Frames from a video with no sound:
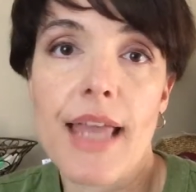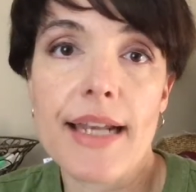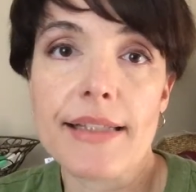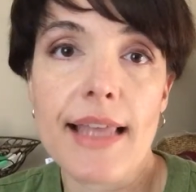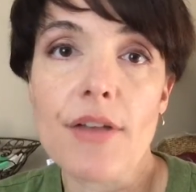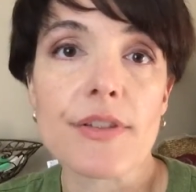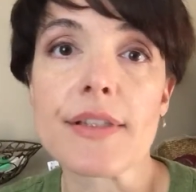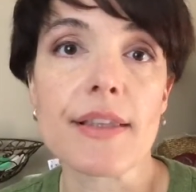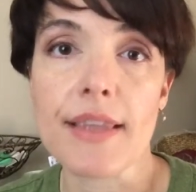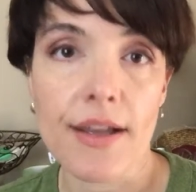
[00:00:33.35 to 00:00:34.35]
is
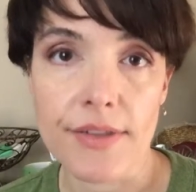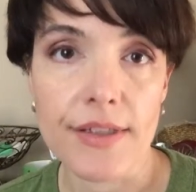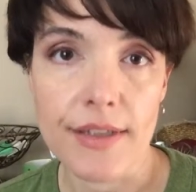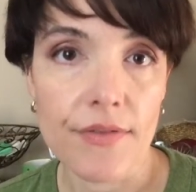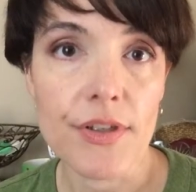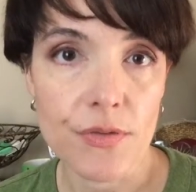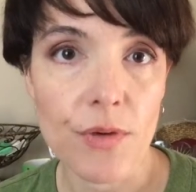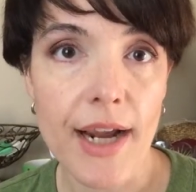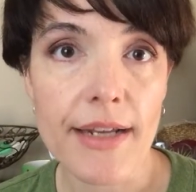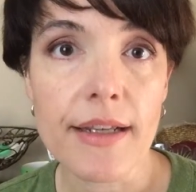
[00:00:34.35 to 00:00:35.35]
thousands and thousands of us,
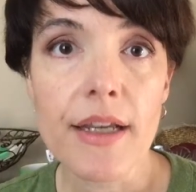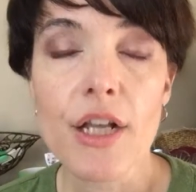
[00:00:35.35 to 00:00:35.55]
right?